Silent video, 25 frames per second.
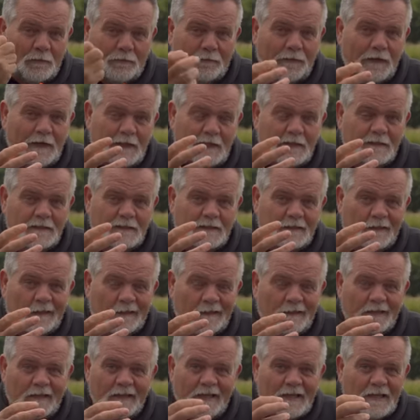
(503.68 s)
a feeding
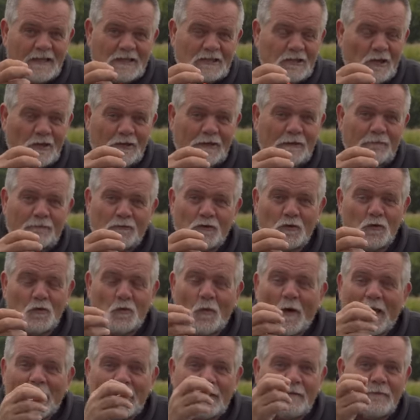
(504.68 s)
state. It's like if you
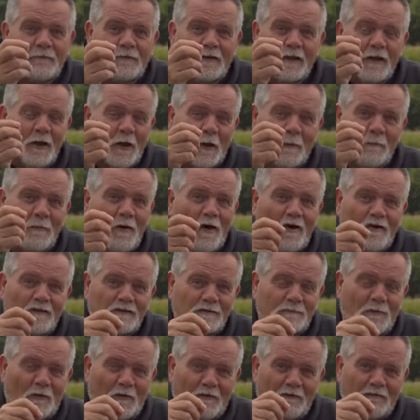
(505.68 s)
waved a
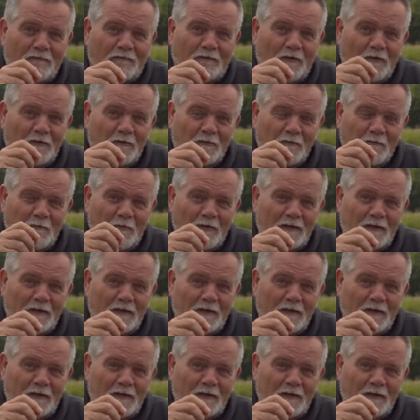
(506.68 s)
Mars bar in front of